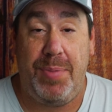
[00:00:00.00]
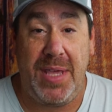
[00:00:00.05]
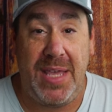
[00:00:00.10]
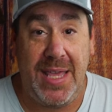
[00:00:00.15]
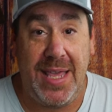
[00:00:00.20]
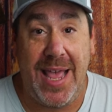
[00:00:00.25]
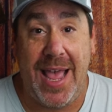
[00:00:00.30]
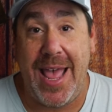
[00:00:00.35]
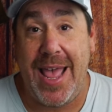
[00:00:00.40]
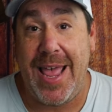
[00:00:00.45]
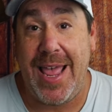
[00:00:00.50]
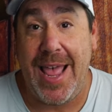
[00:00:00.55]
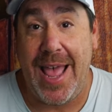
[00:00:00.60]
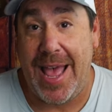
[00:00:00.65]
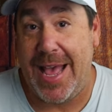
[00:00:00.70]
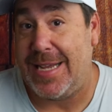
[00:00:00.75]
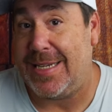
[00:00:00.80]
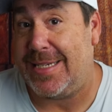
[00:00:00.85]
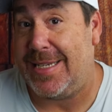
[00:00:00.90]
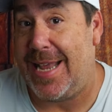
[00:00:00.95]

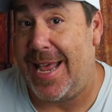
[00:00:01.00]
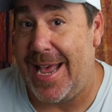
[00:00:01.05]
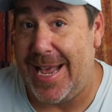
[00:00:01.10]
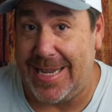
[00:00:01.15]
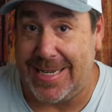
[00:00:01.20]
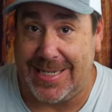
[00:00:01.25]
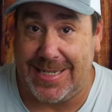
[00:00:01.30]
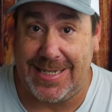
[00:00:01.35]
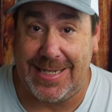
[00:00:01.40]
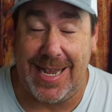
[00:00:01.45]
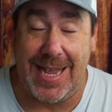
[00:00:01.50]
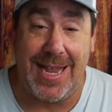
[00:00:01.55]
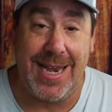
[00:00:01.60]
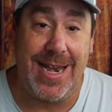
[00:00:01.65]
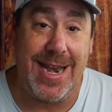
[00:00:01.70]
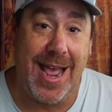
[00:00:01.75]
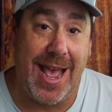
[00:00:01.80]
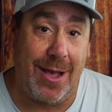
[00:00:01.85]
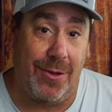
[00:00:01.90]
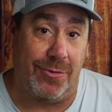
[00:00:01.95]
B.A.S.S.
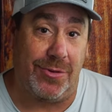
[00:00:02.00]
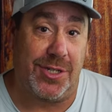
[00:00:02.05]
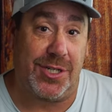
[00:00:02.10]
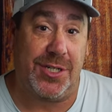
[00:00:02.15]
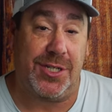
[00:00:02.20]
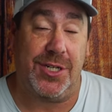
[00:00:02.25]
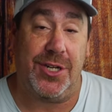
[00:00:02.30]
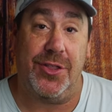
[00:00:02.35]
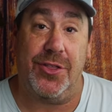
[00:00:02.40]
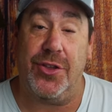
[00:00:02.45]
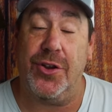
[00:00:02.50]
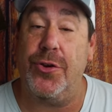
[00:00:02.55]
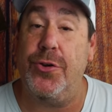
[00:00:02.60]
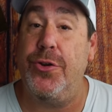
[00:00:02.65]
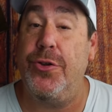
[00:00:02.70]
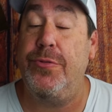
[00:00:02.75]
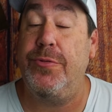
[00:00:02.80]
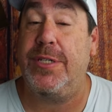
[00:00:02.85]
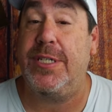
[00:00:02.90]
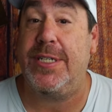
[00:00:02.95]
announced their
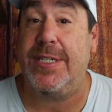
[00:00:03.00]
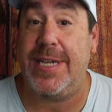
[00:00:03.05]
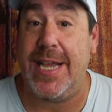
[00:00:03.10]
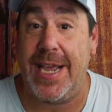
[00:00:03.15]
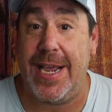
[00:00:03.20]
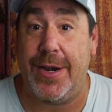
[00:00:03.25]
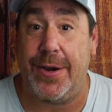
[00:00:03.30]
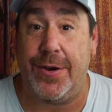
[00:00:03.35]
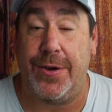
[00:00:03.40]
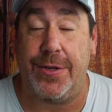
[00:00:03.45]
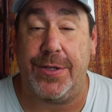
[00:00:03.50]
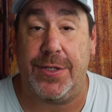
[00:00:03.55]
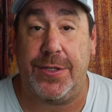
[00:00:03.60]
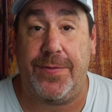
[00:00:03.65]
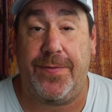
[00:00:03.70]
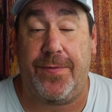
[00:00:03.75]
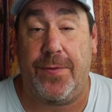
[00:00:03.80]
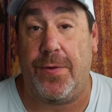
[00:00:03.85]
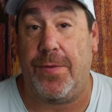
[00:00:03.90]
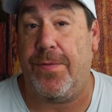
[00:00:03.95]
new standards
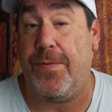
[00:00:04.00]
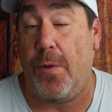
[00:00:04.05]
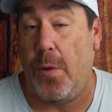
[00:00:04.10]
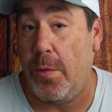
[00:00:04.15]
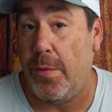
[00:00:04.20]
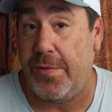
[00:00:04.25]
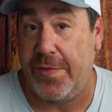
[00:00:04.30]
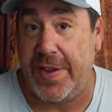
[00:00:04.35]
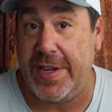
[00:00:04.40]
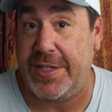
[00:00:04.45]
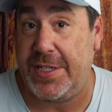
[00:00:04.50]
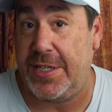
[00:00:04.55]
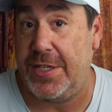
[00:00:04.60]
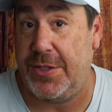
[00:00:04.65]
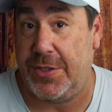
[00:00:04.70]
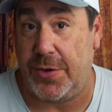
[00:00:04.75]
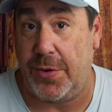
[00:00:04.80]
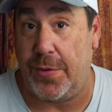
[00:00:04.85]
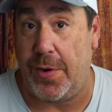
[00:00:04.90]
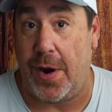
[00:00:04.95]
for forward-facing
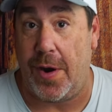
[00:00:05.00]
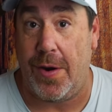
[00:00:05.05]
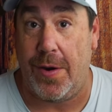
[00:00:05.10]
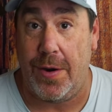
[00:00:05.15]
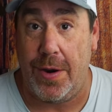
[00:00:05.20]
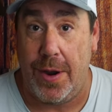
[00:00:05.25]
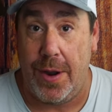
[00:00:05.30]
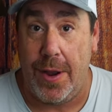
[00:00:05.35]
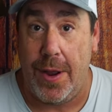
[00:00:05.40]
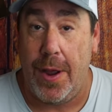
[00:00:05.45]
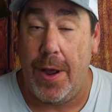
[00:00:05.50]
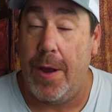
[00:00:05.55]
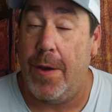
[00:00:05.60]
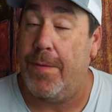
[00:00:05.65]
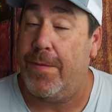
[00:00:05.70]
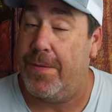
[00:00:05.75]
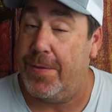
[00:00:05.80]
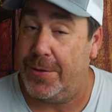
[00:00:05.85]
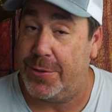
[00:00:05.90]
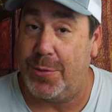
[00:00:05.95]
sonar
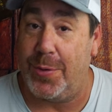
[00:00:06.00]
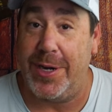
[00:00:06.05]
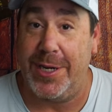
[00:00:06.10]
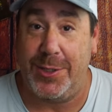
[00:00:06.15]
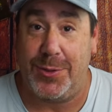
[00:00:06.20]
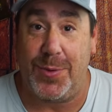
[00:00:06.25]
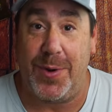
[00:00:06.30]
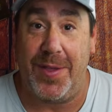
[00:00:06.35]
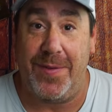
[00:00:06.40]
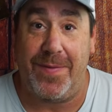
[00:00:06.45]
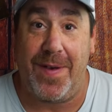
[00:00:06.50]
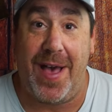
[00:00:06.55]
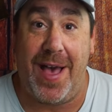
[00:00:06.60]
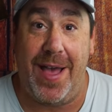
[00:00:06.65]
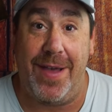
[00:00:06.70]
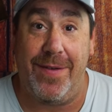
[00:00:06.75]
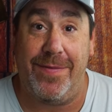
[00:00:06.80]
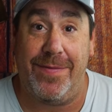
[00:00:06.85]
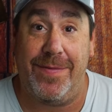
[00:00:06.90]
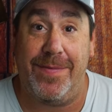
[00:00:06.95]
for
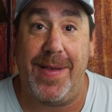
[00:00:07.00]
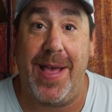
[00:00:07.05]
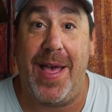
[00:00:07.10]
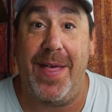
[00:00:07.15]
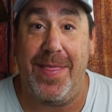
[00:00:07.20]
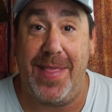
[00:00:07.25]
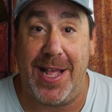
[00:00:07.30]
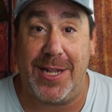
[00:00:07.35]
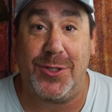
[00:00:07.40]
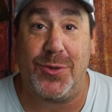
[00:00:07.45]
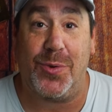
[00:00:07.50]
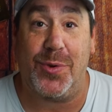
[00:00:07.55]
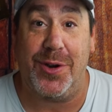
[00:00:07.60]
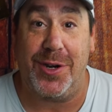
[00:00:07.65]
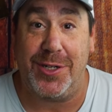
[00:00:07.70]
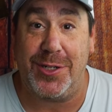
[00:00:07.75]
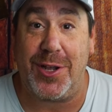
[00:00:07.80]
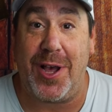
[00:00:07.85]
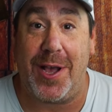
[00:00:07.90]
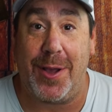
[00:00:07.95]
2025. And that's what we're
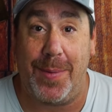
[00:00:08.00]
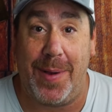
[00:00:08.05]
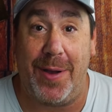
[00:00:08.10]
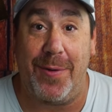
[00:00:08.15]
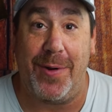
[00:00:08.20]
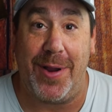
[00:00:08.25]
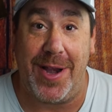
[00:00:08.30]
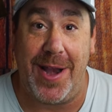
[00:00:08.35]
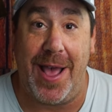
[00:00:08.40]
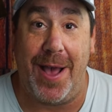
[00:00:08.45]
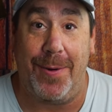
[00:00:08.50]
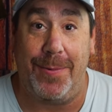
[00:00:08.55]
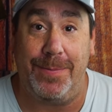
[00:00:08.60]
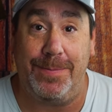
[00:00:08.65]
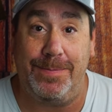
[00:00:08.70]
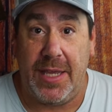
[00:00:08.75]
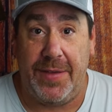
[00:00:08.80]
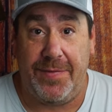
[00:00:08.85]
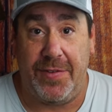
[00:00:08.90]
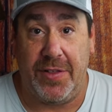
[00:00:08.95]
going to talk about right now.
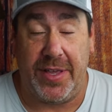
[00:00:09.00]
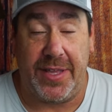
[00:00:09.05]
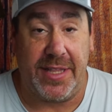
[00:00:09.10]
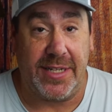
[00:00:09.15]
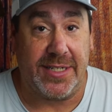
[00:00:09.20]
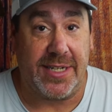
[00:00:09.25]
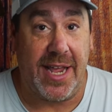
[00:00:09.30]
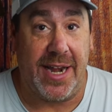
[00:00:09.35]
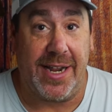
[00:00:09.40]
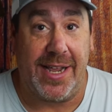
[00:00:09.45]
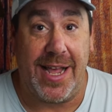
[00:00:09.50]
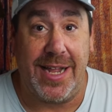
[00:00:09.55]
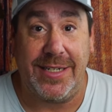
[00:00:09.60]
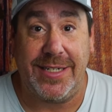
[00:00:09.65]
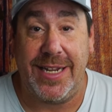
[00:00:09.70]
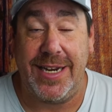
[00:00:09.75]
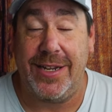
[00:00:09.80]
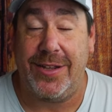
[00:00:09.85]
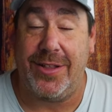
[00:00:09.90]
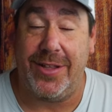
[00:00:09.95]
If you like this kind of
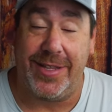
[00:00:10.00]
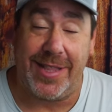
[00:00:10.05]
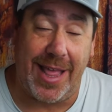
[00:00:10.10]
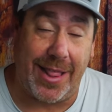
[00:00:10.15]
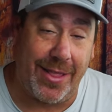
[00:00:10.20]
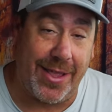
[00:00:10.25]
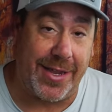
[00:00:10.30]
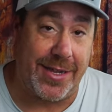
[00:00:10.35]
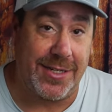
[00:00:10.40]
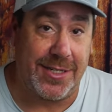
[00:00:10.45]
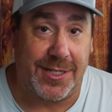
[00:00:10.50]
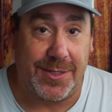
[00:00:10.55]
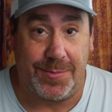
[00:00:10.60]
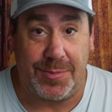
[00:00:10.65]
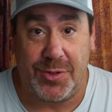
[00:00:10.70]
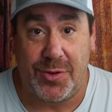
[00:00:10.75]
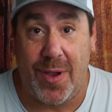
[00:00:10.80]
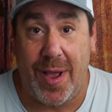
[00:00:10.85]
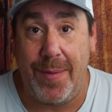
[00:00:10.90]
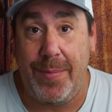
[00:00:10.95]
content, click that like and
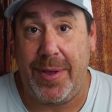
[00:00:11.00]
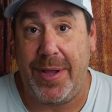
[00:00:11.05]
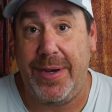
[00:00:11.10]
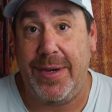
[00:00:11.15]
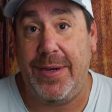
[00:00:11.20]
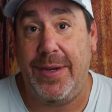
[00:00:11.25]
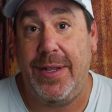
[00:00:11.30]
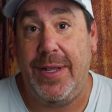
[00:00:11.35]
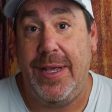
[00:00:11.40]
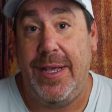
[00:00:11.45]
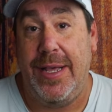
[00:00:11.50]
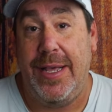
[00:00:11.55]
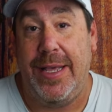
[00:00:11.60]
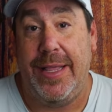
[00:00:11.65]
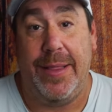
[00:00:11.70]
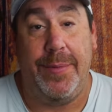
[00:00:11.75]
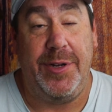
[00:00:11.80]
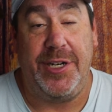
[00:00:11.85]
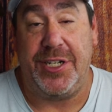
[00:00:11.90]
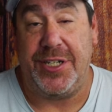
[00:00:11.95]
subscribe button.
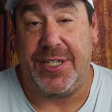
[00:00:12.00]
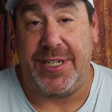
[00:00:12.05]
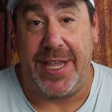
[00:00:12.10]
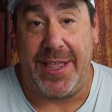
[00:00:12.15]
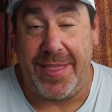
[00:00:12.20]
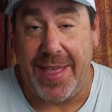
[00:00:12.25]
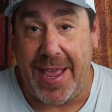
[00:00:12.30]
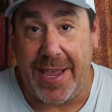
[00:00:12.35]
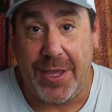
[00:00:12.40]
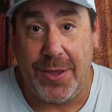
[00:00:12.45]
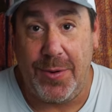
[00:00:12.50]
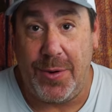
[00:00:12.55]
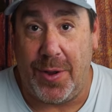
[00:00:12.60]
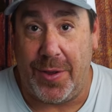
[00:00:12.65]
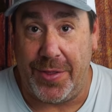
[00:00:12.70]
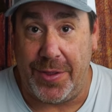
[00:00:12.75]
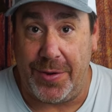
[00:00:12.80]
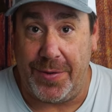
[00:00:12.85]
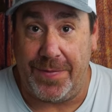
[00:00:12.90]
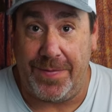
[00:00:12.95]
Let me just say thank you to
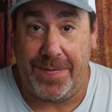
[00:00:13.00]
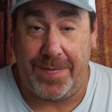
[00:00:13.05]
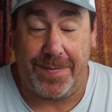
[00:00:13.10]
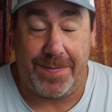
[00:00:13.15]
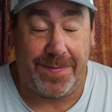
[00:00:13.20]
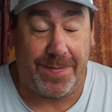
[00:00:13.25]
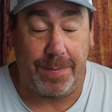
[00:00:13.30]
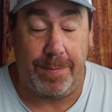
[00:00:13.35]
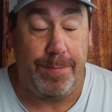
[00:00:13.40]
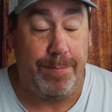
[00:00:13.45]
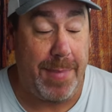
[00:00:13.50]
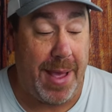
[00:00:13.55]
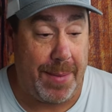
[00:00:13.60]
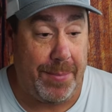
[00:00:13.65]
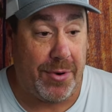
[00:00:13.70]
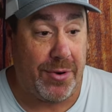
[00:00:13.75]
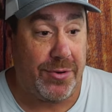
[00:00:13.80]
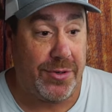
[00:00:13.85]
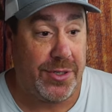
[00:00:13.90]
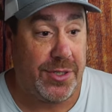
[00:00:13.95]
all the new
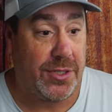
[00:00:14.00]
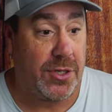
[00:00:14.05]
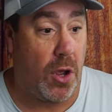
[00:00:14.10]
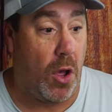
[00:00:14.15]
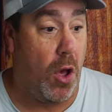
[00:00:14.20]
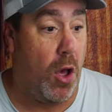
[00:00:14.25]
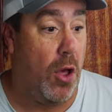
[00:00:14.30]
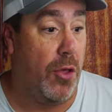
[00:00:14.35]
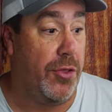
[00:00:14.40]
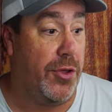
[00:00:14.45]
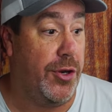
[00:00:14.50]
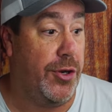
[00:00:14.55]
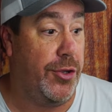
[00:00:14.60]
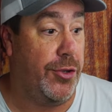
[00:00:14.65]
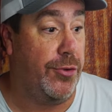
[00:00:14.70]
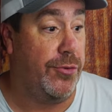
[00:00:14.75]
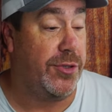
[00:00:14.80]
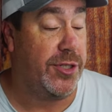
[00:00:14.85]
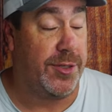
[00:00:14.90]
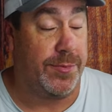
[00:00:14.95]
members, all the
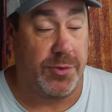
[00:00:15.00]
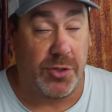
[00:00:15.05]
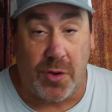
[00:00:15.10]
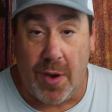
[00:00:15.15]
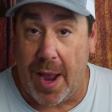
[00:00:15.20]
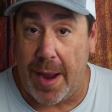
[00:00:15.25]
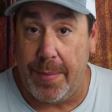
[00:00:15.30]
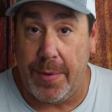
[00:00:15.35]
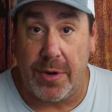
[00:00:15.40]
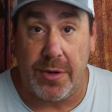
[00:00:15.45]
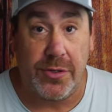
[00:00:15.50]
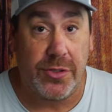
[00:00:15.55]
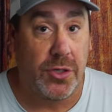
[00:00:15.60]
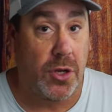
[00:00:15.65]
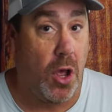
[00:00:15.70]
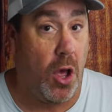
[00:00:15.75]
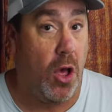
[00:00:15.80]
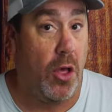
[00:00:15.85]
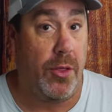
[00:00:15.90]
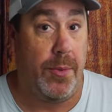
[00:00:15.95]
new subscribers,
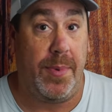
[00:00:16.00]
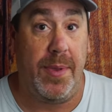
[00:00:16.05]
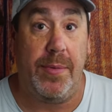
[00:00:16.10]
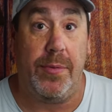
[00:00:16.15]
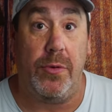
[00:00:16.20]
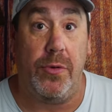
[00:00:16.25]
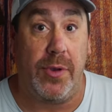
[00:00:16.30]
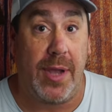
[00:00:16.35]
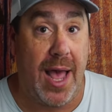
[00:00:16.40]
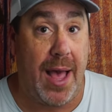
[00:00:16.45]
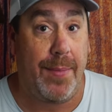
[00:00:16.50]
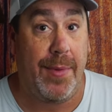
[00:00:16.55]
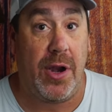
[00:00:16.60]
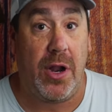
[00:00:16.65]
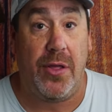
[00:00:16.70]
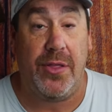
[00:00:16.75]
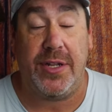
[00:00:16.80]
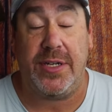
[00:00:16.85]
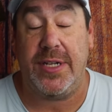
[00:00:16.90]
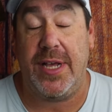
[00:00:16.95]
all the people who comment
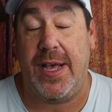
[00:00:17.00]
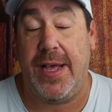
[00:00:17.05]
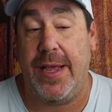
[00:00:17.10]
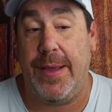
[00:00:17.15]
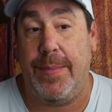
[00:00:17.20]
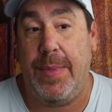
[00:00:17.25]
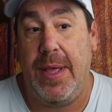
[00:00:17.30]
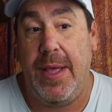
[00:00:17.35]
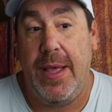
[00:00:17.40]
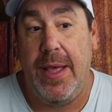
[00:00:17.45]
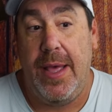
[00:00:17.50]
all the time.